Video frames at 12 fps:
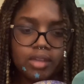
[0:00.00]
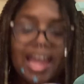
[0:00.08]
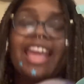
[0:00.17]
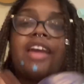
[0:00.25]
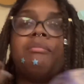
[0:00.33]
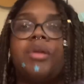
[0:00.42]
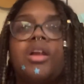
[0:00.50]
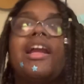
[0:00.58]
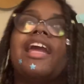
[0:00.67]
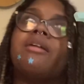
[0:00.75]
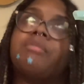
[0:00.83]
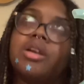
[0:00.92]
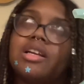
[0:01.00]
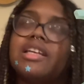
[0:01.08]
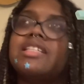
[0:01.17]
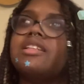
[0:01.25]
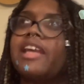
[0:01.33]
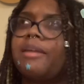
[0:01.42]
Amber,
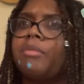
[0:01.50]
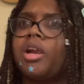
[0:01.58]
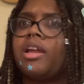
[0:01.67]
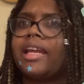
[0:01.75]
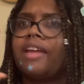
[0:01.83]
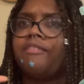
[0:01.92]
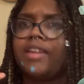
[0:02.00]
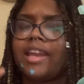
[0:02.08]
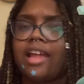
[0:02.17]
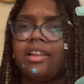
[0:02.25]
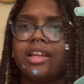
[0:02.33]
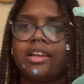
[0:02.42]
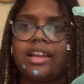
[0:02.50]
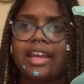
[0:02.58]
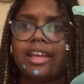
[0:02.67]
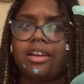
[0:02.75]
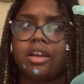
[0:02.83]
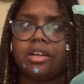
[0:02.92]
isn't amber like a vanilla
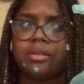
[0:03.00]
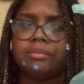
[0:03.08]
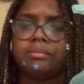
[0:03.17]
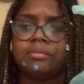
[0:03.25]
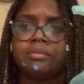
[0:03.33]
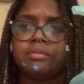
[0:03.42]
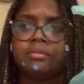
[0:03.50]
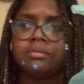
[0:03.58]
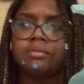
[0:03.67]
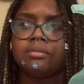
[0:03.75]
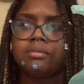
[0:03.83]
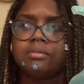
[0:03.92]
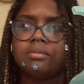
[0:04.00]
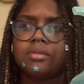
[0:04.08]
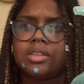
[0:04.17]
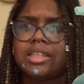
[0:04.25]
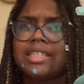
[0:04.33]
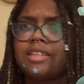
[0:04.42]
and
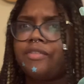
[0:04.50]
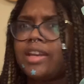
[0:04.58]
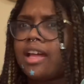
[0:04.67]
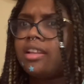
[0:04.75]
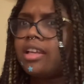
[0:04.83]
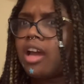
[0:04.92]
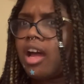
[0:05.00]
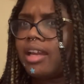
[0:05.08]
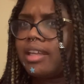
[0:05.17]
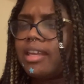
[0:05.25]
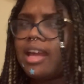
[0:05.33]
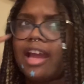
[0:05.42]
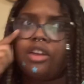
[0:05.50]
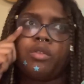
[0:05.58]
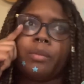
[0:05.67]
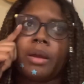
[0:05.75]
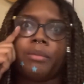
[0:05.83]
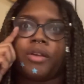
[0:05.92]
is it vanilla and honey? I don't
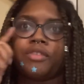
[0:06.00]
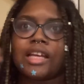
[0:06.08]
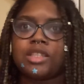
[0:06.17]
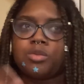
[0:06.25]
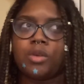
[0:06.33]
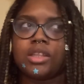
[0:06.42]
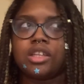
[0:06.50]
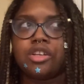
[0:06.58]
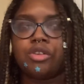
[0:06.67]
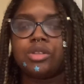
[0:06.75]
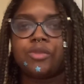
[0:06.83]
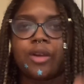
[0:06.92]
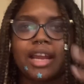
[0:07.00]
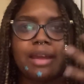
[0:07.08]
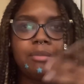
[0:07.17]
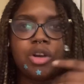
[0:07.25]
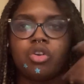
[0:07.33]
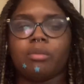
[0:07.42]
remember if that's what the notes for
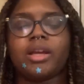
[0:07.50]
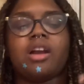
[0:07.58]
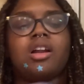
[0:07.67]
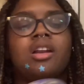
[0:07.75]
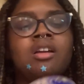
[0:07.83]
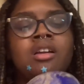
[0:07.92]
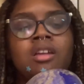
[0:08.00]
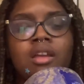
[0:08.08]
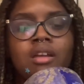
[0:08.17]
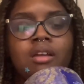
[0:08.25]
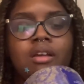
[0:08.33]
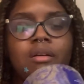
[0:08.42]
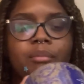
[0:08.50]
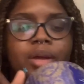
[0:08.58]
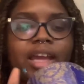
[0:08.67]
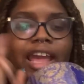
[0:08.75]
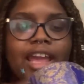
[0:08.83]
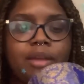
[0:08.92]
amber normally are,
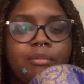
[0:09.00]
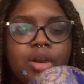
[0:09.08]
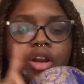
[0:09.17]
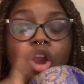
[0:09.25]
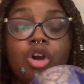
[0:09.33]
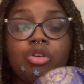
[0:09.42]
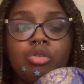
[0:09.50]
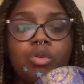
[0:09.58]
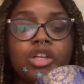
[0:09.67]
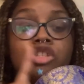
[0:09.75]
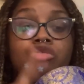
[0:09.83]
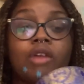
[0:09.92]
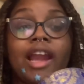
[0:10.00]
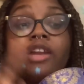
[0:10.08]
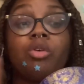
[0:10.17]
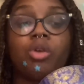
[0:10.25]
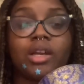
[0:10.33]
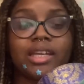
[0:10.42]
but amber, oak wood, dried
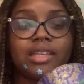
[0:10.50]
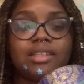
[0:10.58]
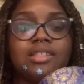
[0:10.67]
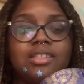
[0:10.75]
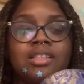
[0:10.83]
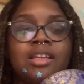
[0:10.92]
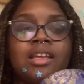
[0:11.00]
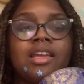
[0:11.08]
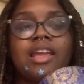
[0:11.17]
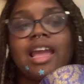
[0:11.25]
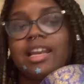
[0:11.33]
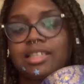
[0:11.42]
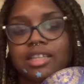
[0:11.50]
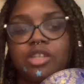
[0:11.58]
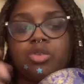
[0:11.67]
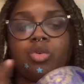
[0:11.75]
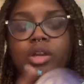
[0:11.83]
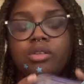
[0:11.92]
orchids, and
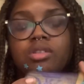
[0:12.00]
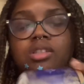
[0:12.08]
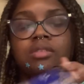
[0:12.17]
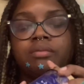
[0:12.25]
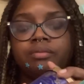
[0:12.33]
essential oils.